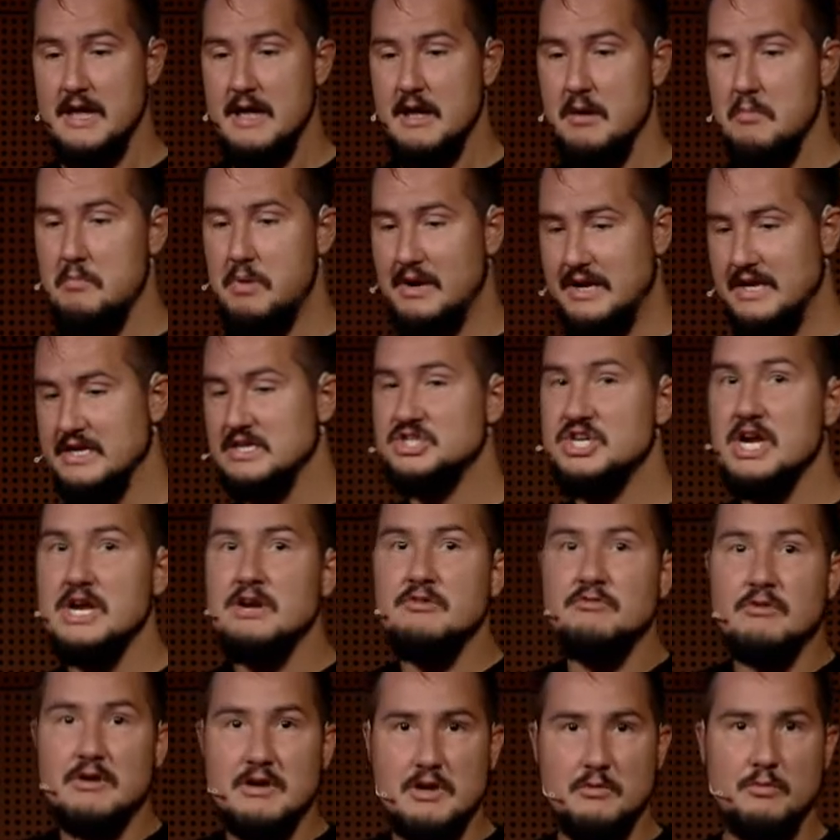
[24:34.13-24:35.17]
But in
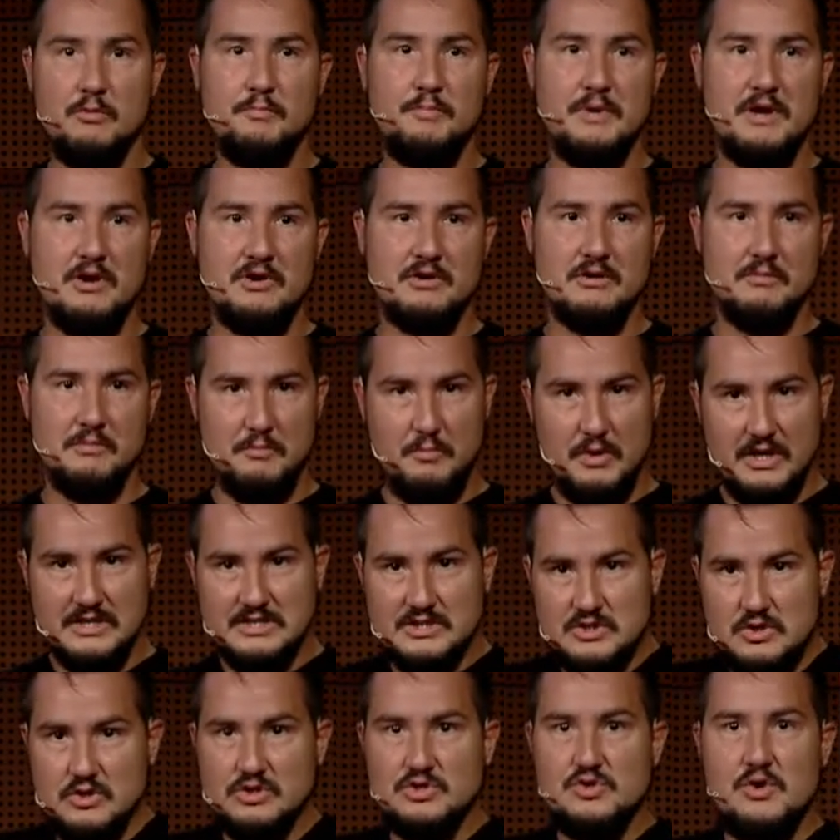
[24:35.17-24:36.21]
general, it's
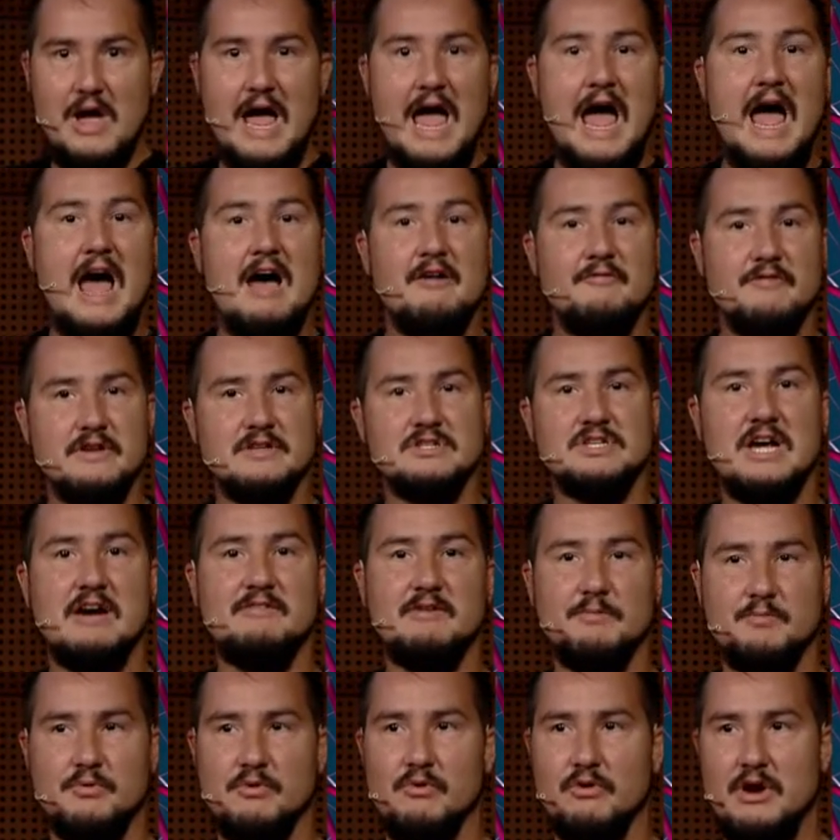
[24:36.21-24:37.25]
good to have in a Java
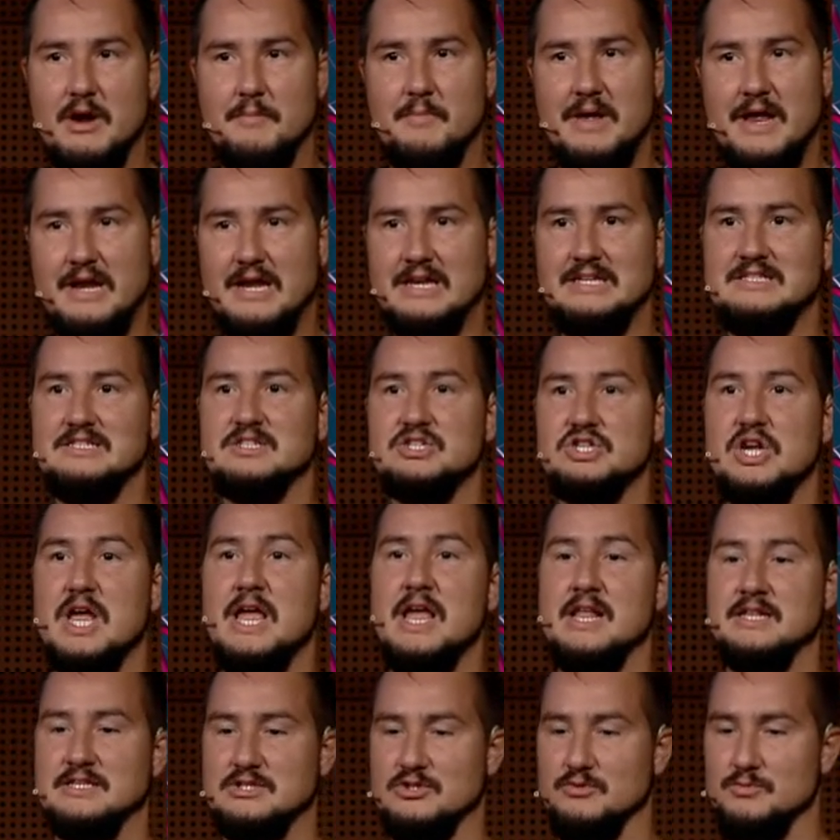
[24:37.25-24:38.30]
program at least the
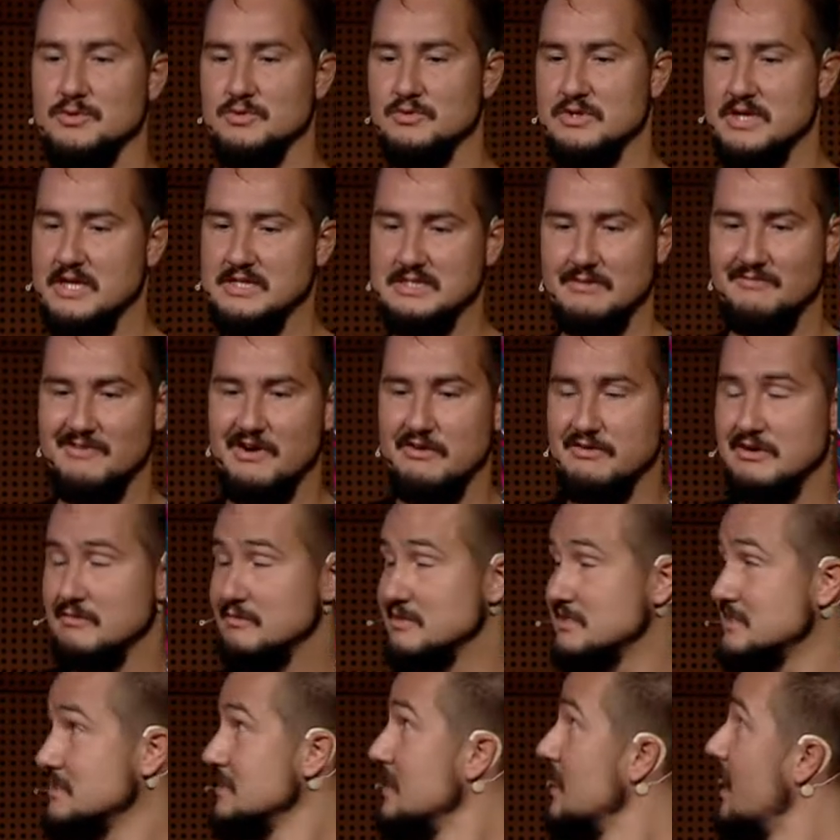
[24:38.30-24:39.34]
chance to mutate some
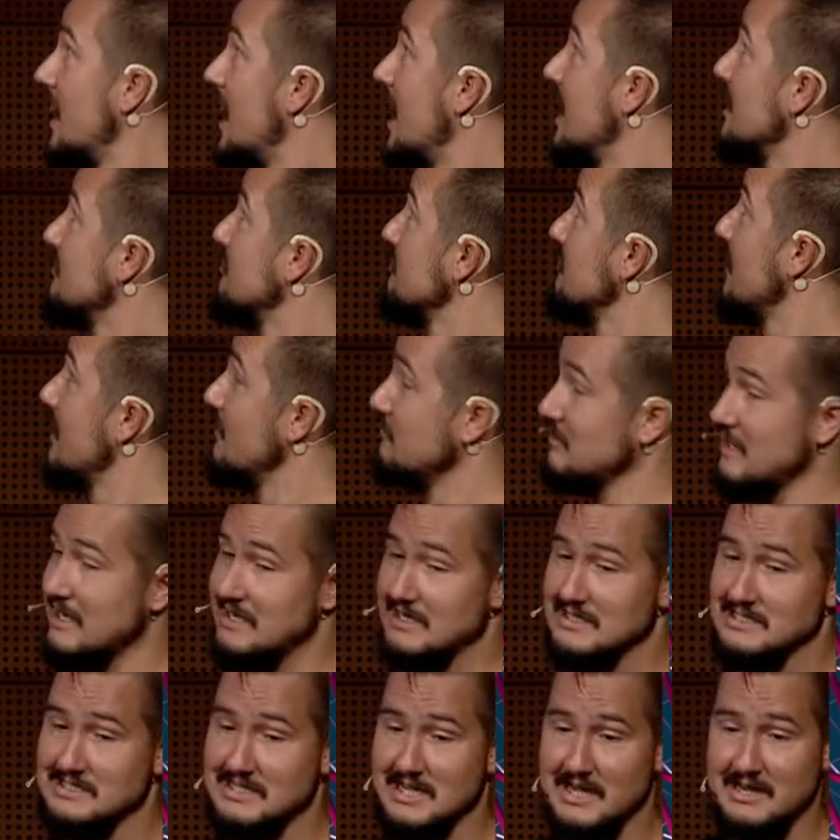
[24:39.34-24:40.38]
variables. I agree. I would at
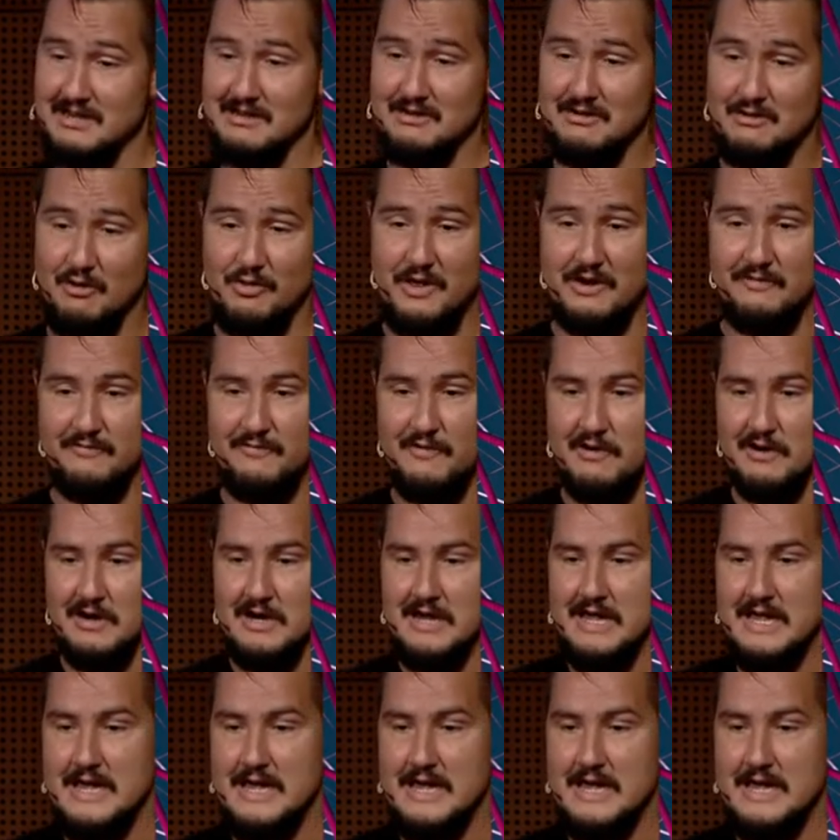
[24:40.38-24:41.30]
least like go that far.